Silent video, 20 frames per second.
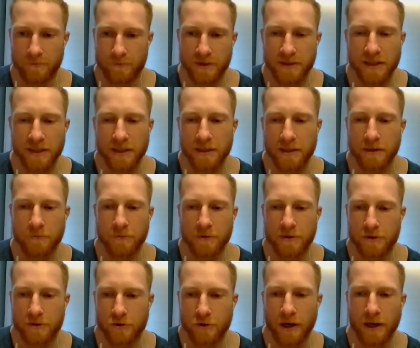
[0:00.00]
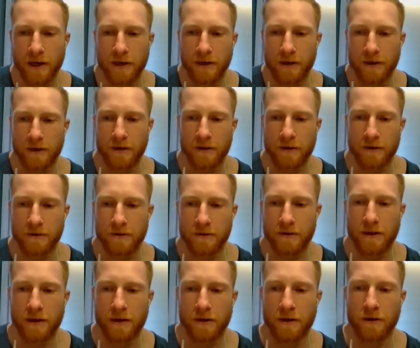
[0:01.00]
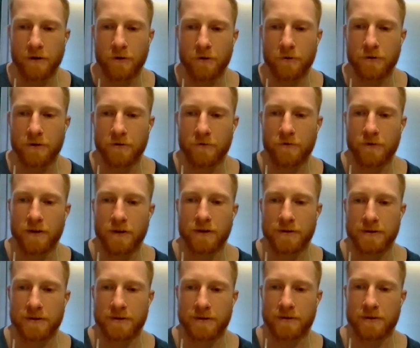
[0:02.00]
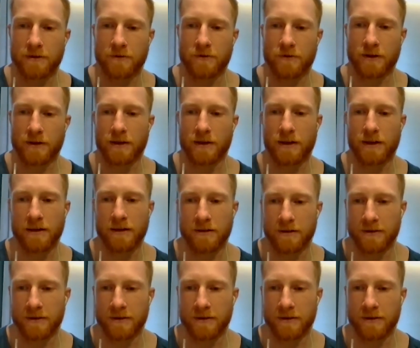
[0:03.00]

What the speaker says: particularly with training and health and fitness and stuff like that.